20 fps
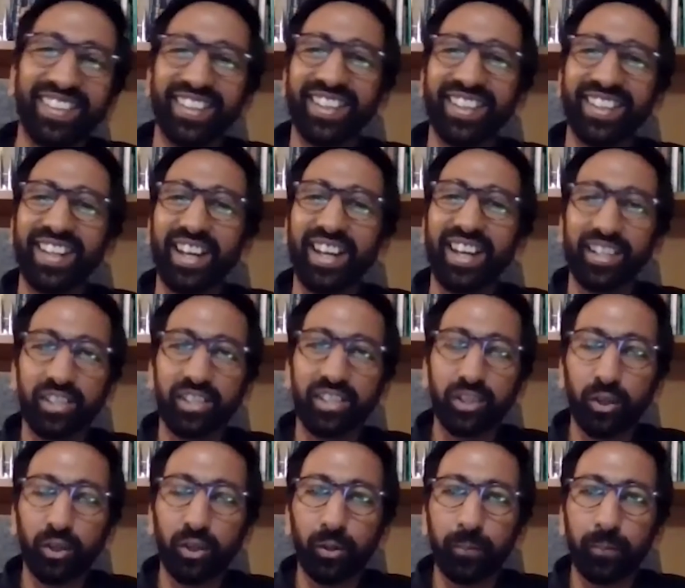Yeah,
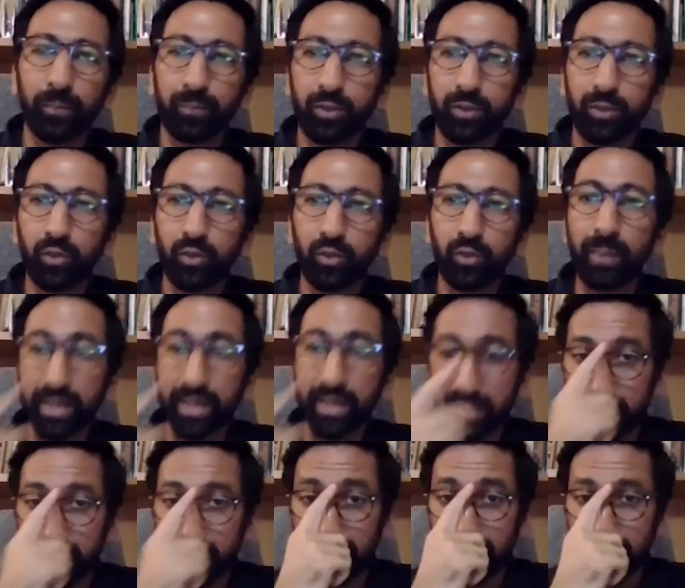so you were
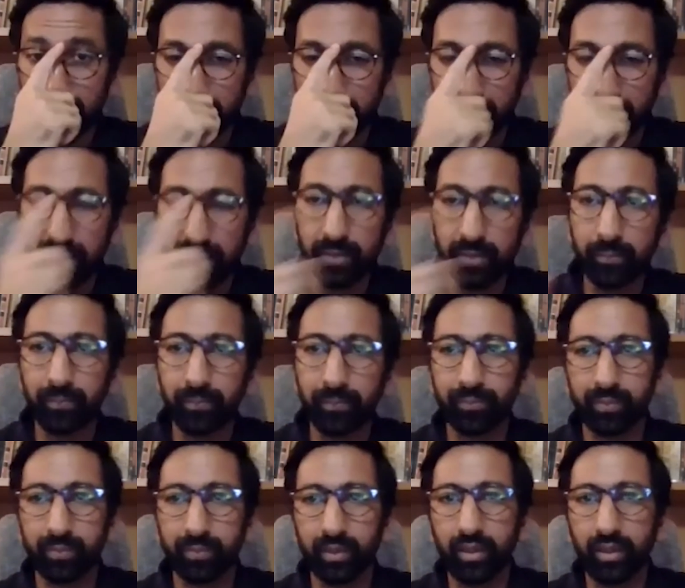mentioning that
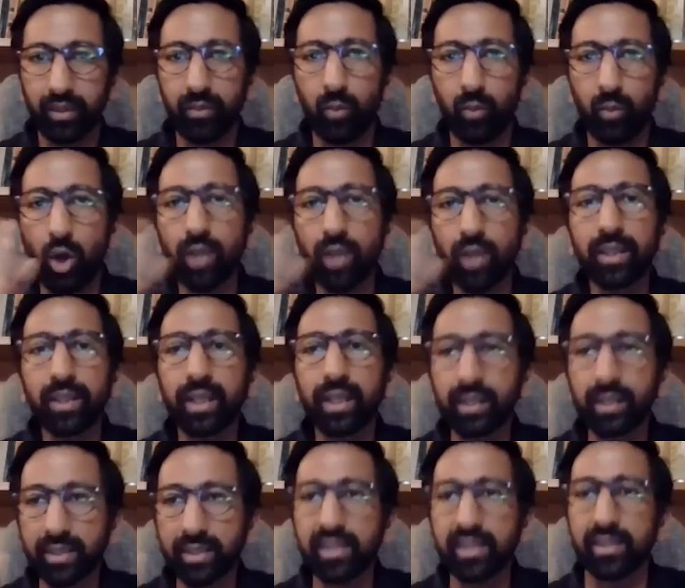the wall
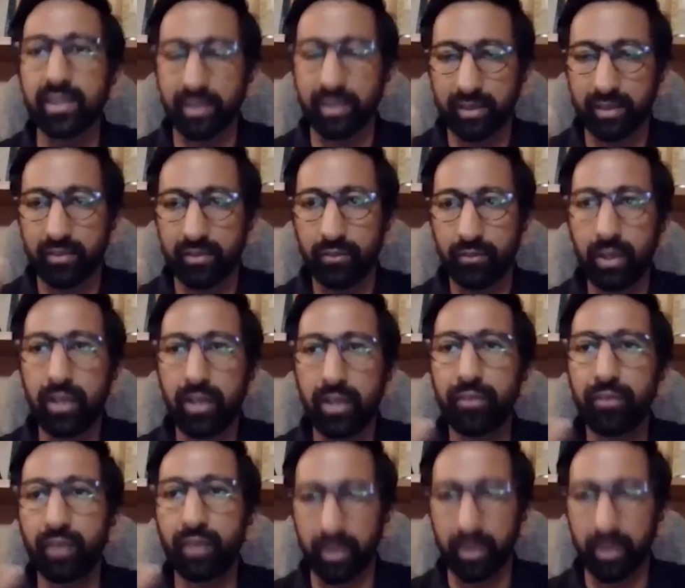thicknesses will differ